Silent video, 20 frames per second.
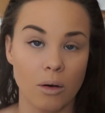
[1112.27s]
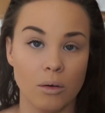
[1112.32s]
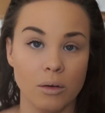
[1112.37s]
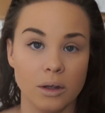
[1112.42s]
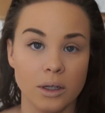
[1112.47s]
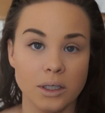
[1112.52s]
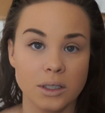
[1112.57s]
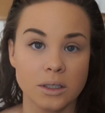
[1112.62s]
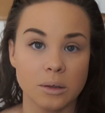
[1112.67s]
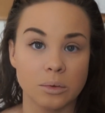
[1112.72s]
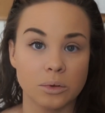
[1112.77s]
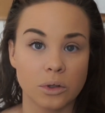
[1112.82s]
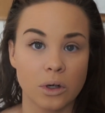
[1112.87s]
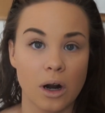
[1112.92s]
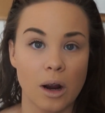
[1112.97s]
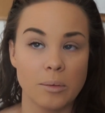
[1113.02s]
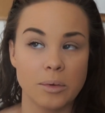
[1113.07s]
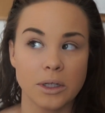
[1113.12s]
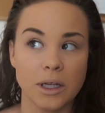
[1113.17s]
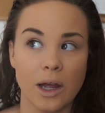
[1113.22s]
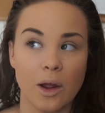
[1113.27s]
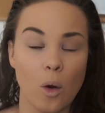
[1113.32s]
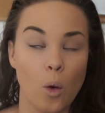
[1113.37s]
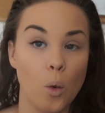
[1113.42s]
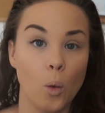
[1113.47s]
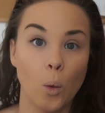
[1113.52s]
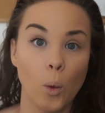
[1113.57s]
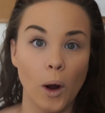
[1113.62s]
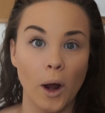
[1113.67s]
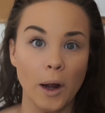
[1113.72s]
only subscribed to like
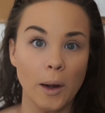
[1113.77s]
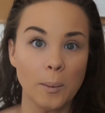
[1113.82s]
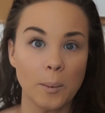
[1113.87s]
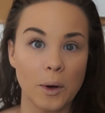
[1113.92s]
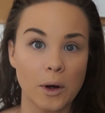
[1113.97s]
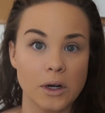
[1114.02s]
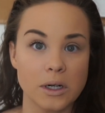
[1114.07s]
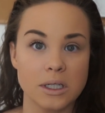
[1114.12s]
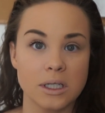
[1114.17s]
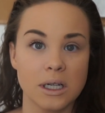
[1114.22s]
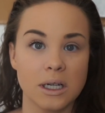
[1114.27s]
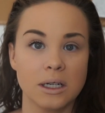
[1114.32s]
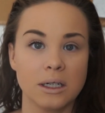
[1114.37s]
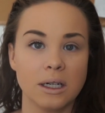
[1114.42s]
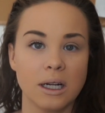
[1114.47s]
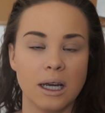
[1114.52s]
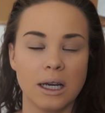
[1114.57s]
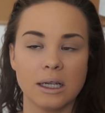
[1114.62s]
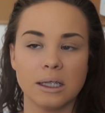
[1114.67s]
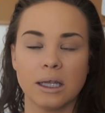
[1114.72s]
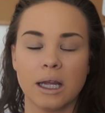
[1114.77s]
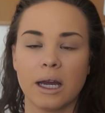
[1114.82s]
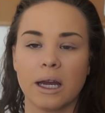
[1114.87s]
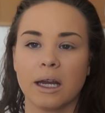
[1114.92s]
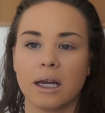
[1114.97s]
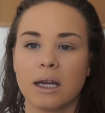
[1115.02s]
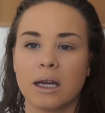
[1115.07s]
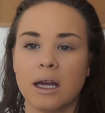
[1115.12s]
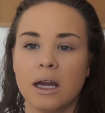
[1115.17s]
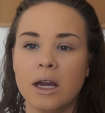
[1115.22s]
one person, and
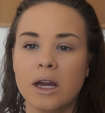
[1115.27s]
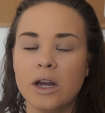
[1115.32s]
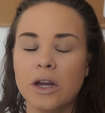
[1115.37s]
like